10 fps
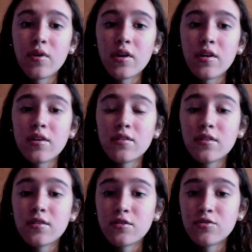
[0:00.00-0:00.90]
is this
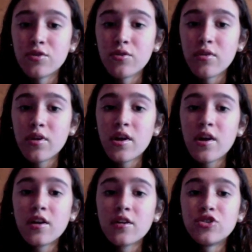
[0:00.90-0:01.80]
the truth?
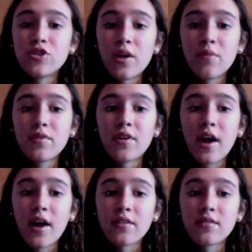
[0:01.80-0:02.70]
James
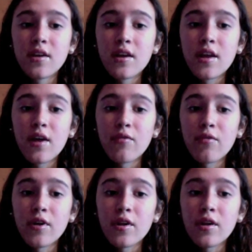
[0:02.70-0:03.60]
Gatz,
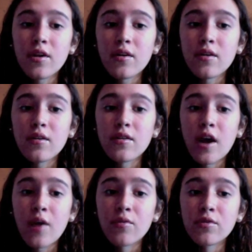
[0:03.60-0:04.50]
that
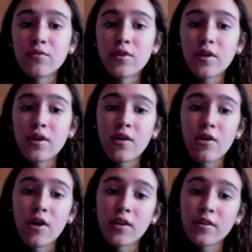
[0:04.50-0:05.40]
was really, or
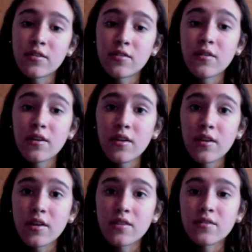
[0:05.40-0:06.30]
at least legally,
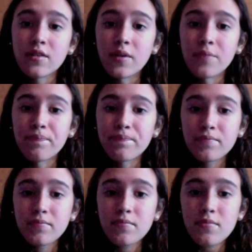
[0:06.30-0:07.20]
his name.
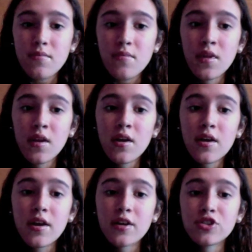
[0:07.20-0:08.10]
He
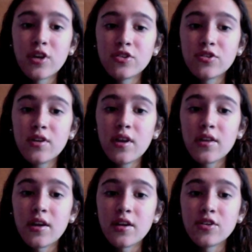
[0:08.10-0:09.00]
had changed it at the
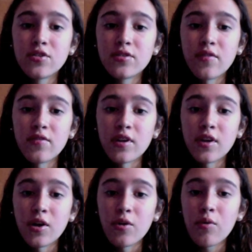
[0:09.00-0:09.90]
age of 17.
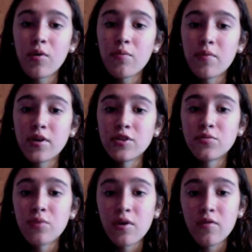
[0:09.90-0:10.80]
Quote, page
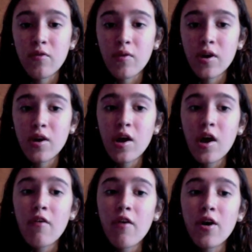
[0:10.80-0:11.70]
104.
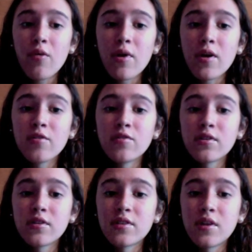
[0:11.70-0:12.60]
Right away, using the
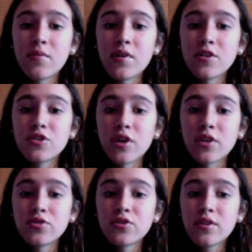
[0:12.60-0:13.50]
statement, he
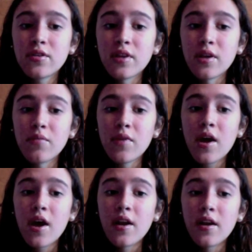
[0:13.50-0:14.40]
changed his name
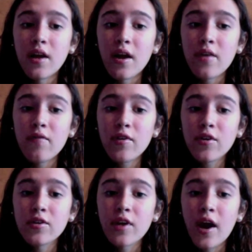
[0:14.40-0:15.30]
in an effort to
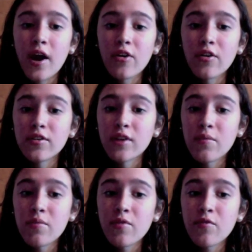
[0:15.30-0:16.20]
hide or escape the
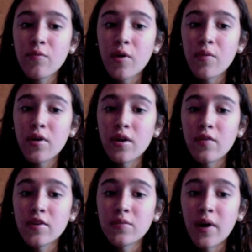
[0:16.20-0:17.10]
moment of his
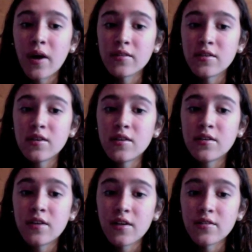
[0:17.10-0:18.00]
past that he
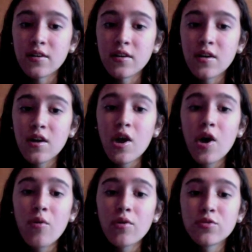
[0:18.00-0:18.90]
detested,
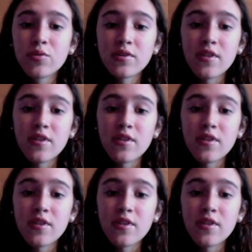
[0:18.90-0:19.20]
which was